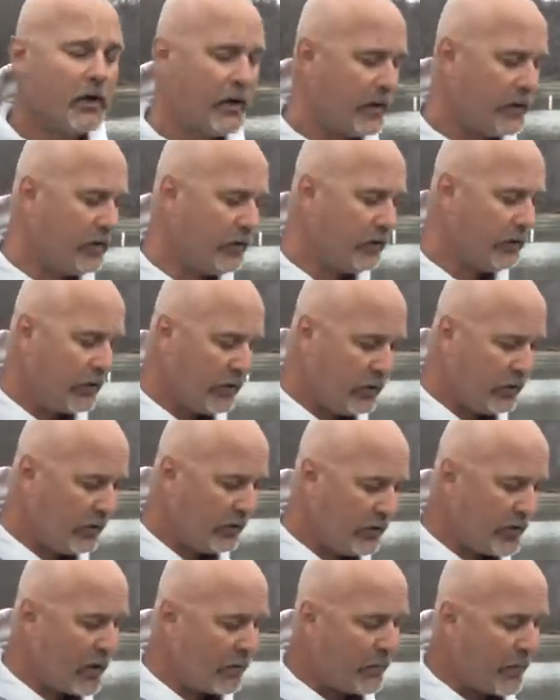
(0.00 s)
And you can
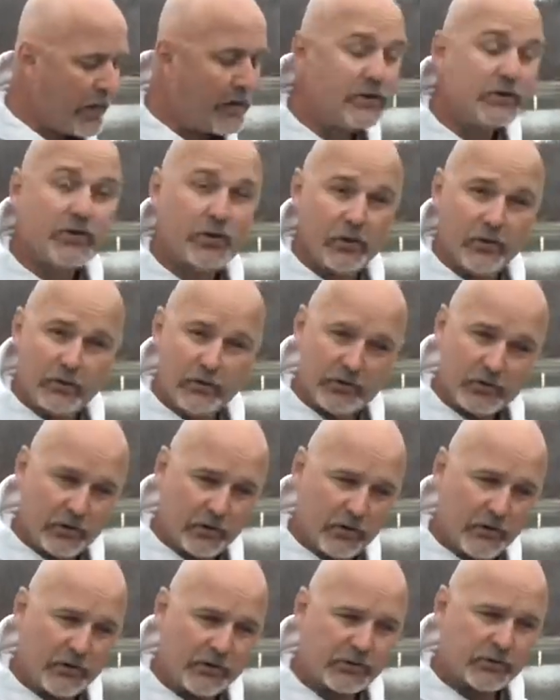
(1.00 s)
do that by
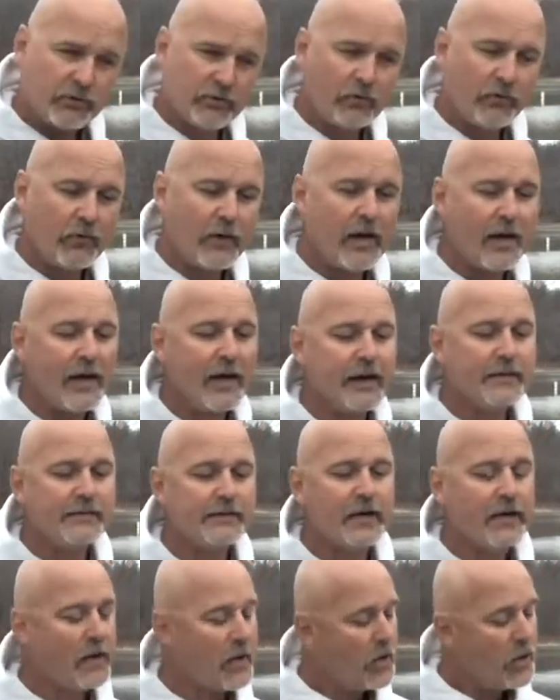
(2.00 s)
tuning screw
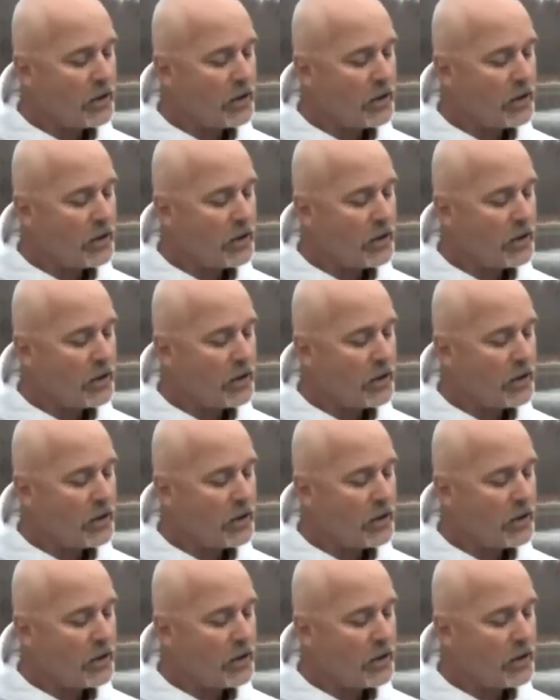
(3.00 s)
eyes.